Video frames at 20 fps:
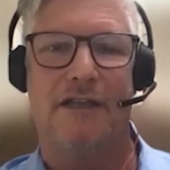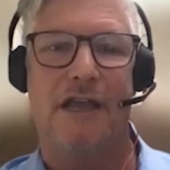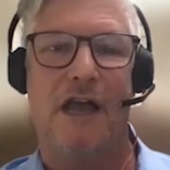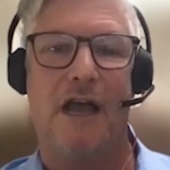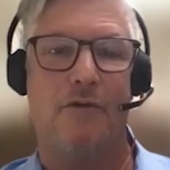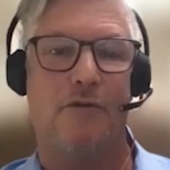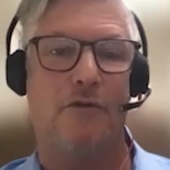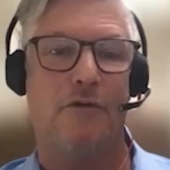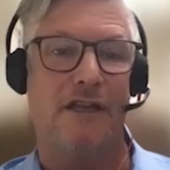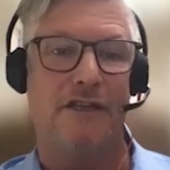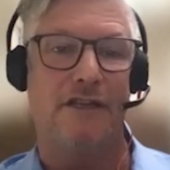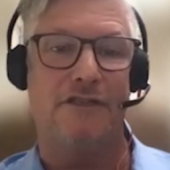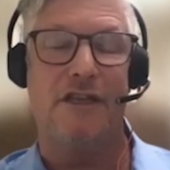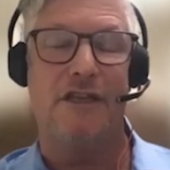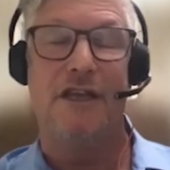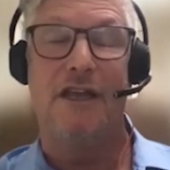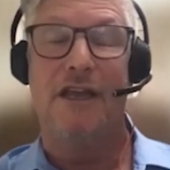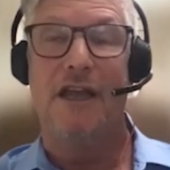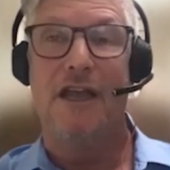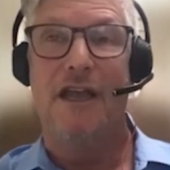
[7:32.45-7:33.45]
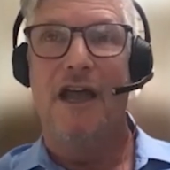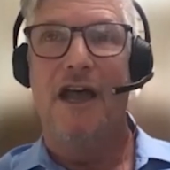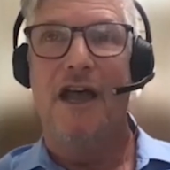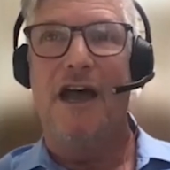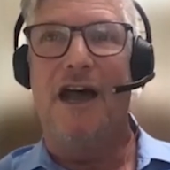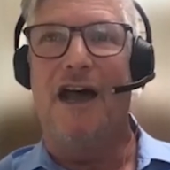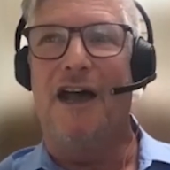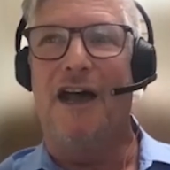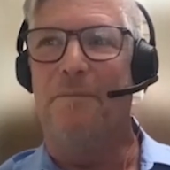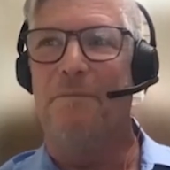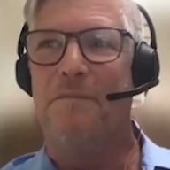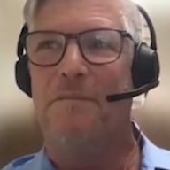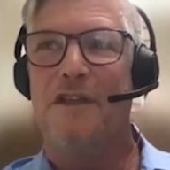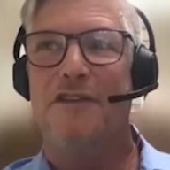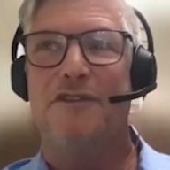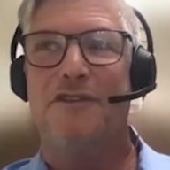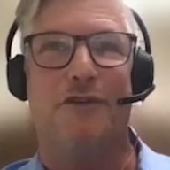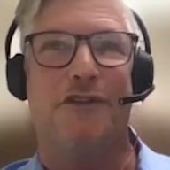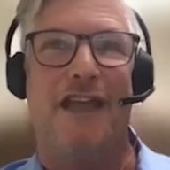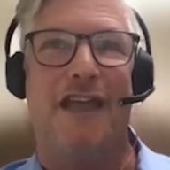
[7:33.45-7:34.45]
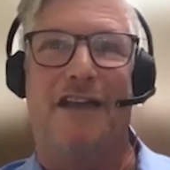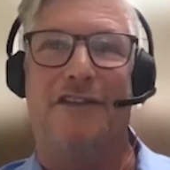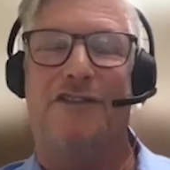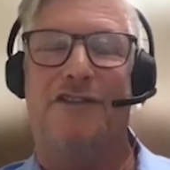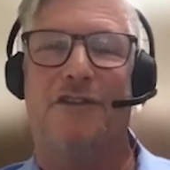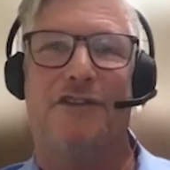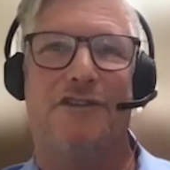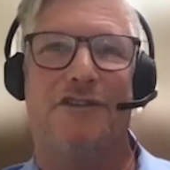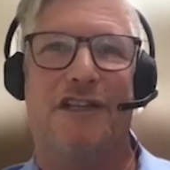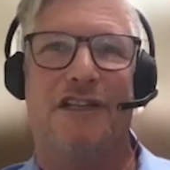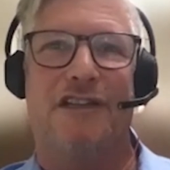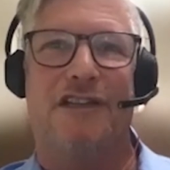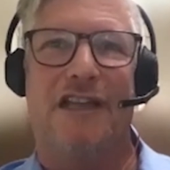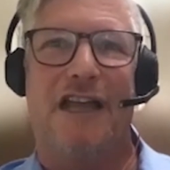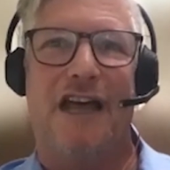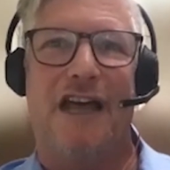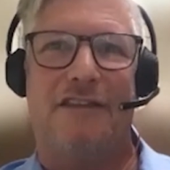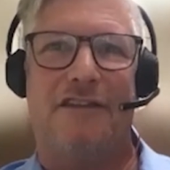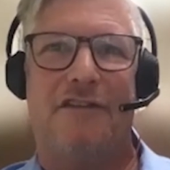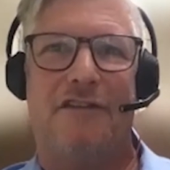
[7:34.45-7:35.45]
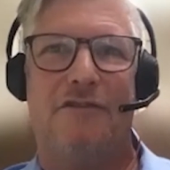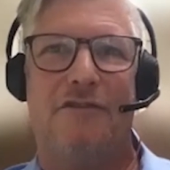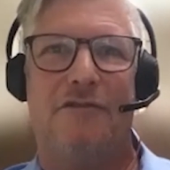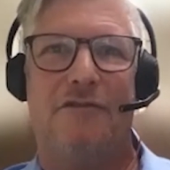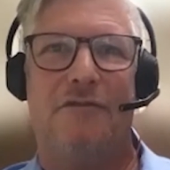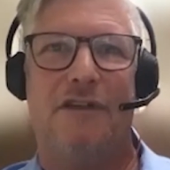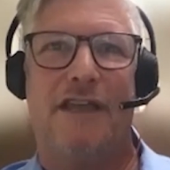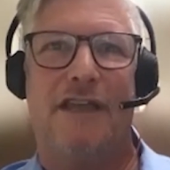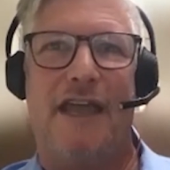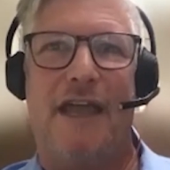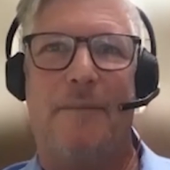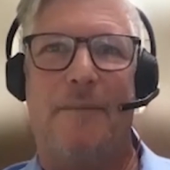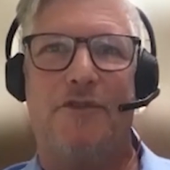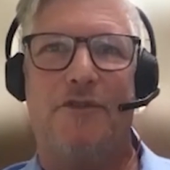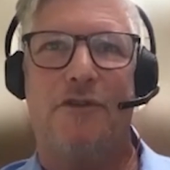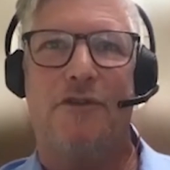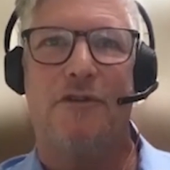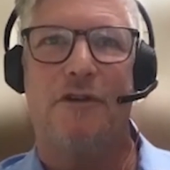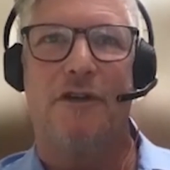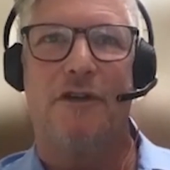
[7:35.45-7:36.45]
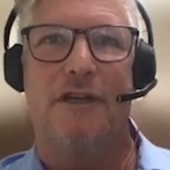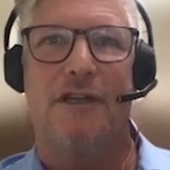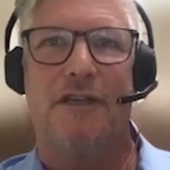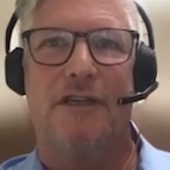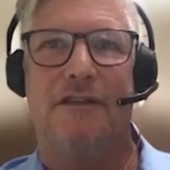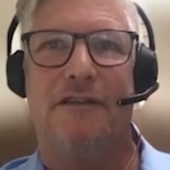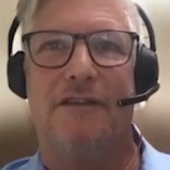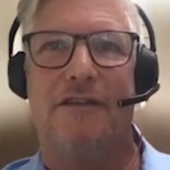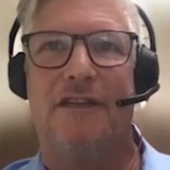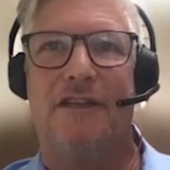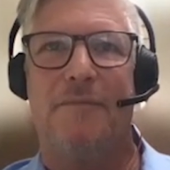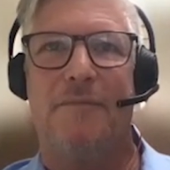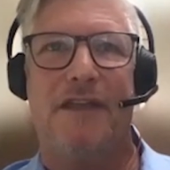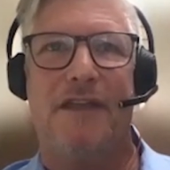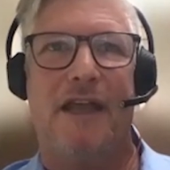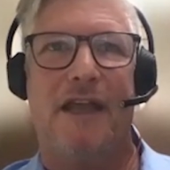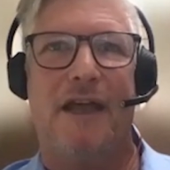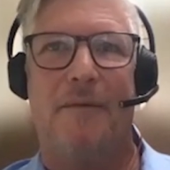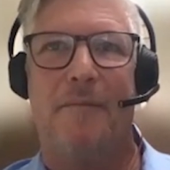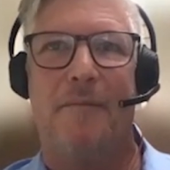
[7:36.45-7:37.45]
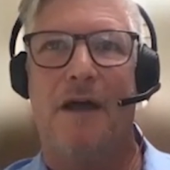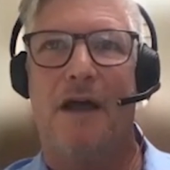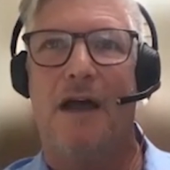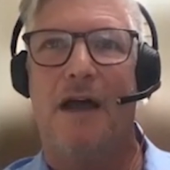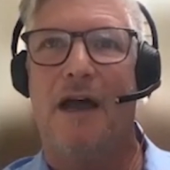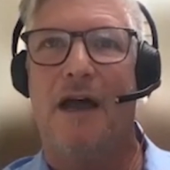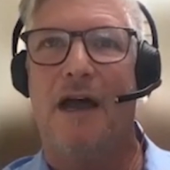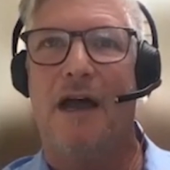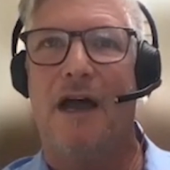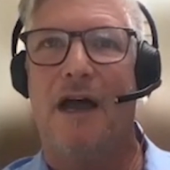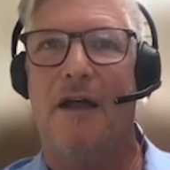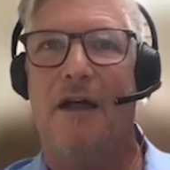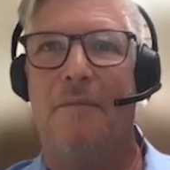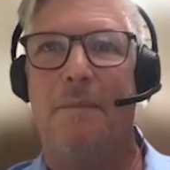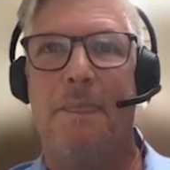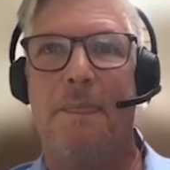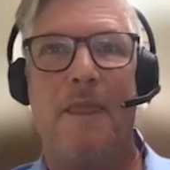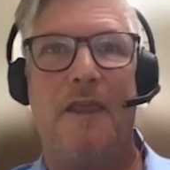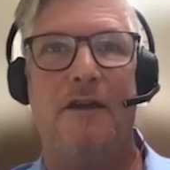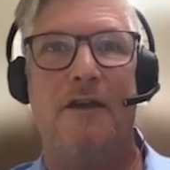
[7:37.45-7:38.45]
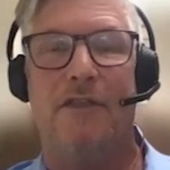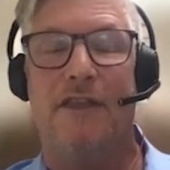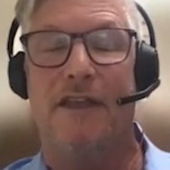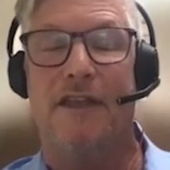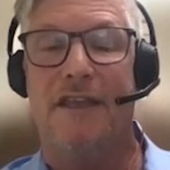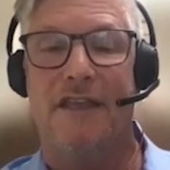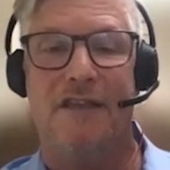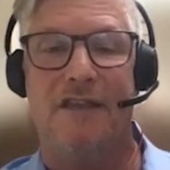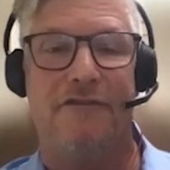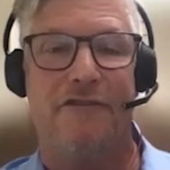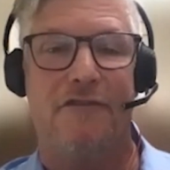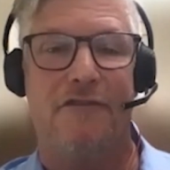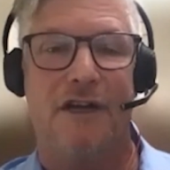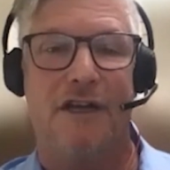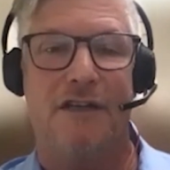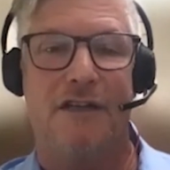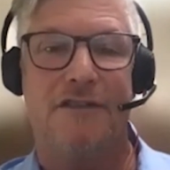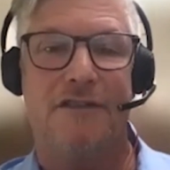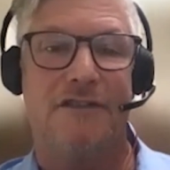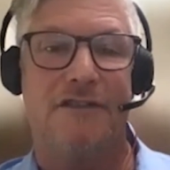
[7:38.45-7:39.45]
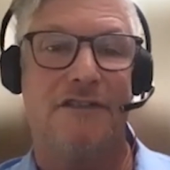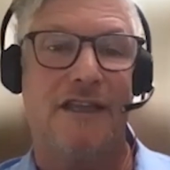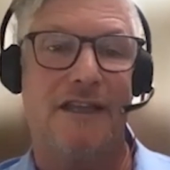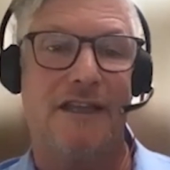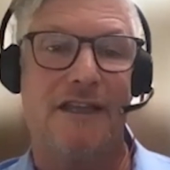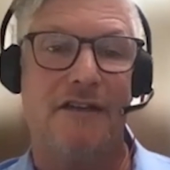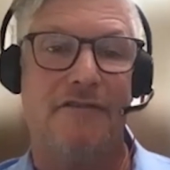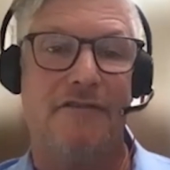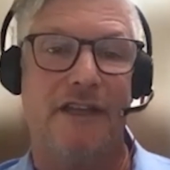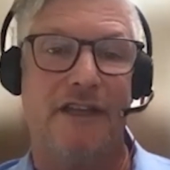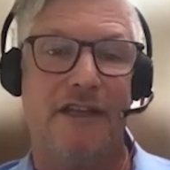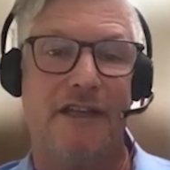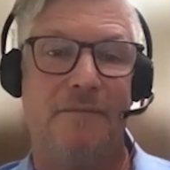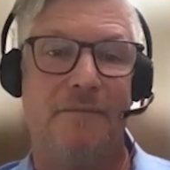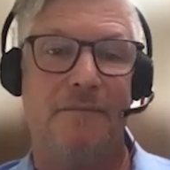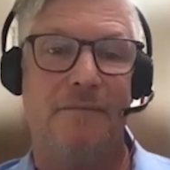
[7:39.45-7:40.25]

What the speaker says: yacht race. So there's a lot to capture in TPM. The key for us is to innovate.